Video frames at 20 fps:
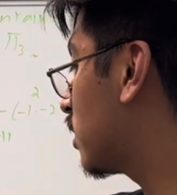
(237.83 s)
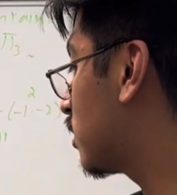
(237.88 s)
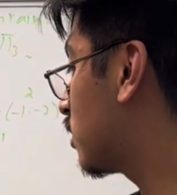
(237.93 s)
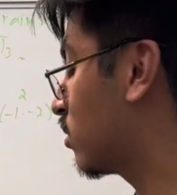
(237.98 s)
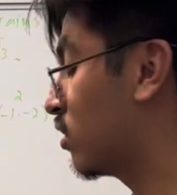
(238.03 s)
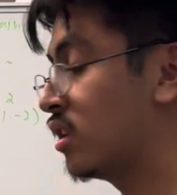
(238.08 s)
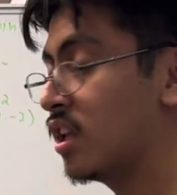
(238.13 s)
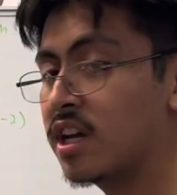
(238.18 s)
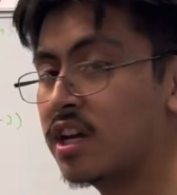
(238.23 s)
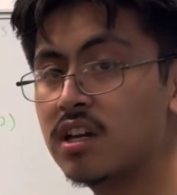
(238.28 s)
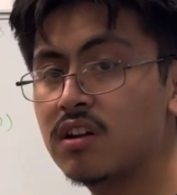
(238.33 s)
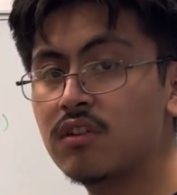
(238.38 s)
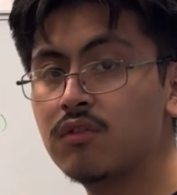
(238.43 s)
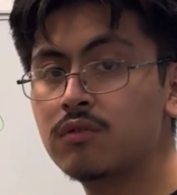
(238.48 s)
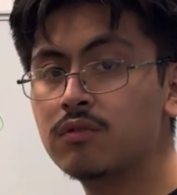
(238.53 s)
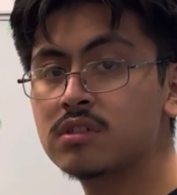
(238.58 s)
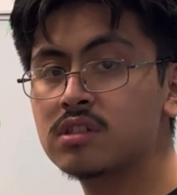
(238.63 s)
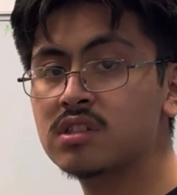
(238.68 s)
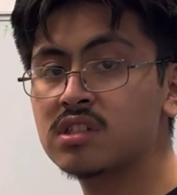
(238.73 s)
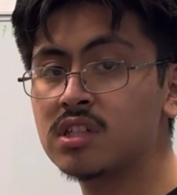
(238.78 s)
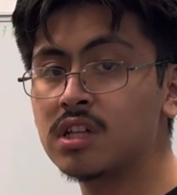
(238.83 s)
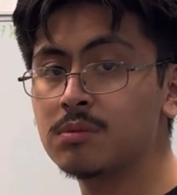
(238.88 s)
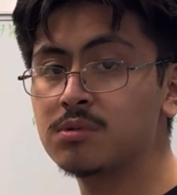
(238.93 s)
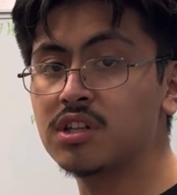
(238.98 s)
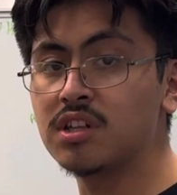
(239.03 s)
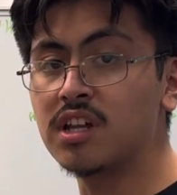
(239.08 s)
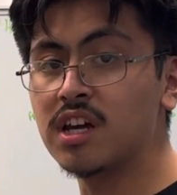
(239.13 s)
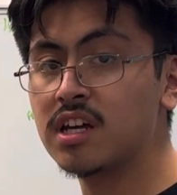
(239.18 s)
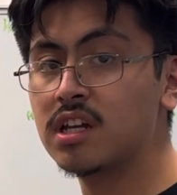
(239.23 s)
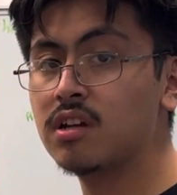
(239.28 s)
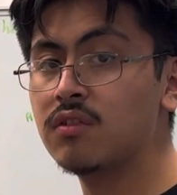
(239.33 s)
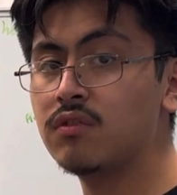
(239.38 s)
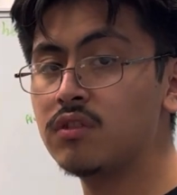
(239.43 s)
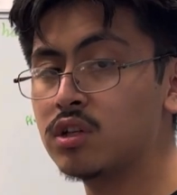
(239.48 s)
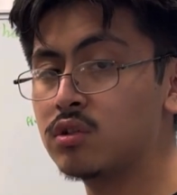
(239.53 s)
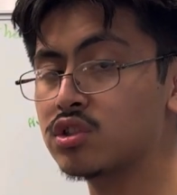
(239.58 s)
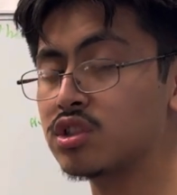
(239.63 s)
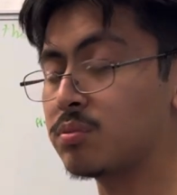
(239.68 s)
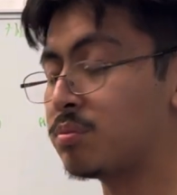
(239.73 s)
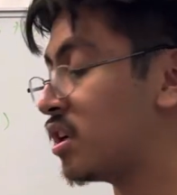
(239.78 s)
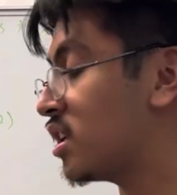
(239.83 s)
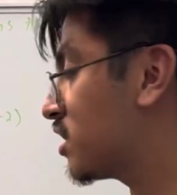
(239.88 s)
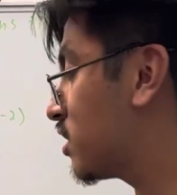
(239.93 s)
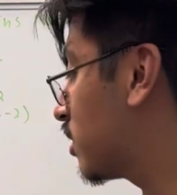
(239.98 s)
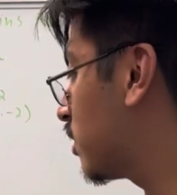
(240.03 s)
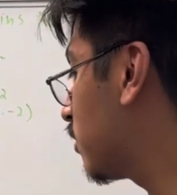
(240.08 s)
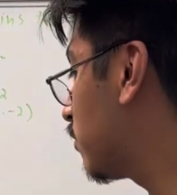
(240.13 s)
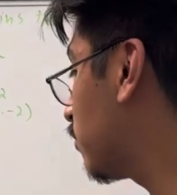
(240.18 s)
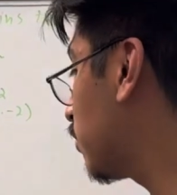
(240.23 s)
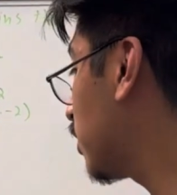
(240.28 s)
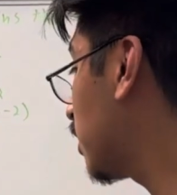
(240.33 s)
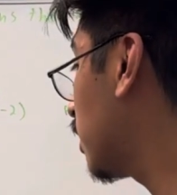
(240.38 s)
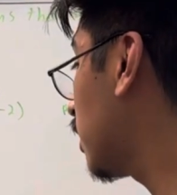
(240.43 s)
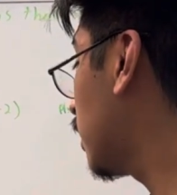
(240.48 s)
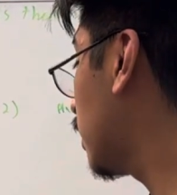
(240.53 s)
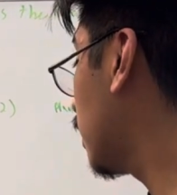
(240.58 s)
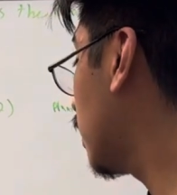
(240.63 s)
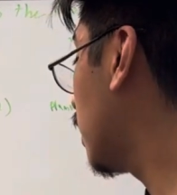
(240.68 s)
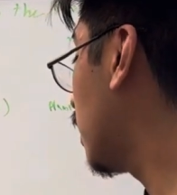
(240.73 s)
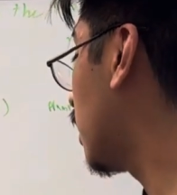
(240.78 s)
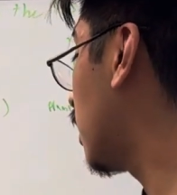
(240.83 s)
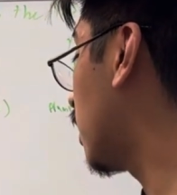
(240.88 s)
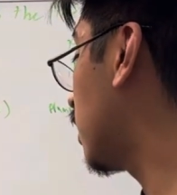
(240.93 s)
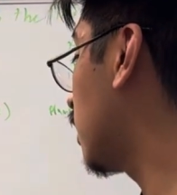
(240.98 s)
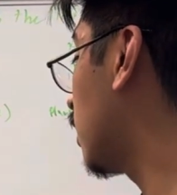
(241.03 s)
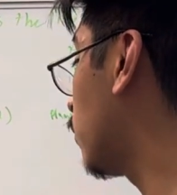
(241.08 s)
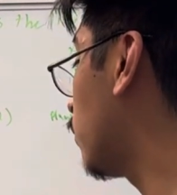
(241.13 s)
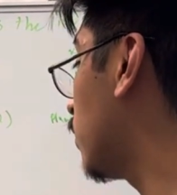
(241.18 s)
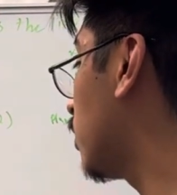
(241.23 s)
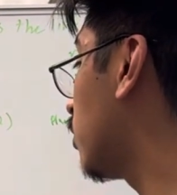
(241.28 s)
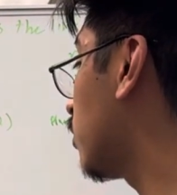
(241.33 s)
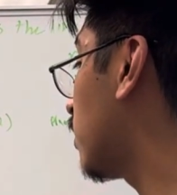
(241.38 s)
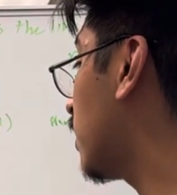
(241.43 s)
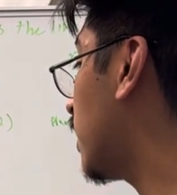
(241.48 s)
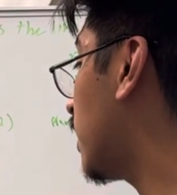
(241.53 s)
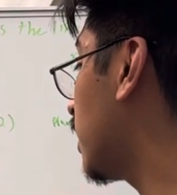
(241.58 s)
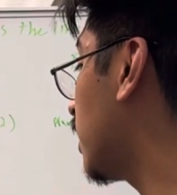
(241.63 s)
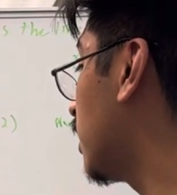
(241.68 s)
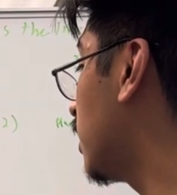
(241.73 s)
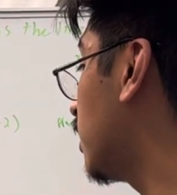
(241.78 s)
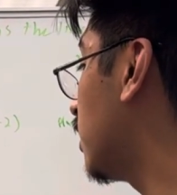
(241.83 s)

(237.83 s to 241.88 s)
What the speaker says: So a negative times a negative equals a positive. And then we know that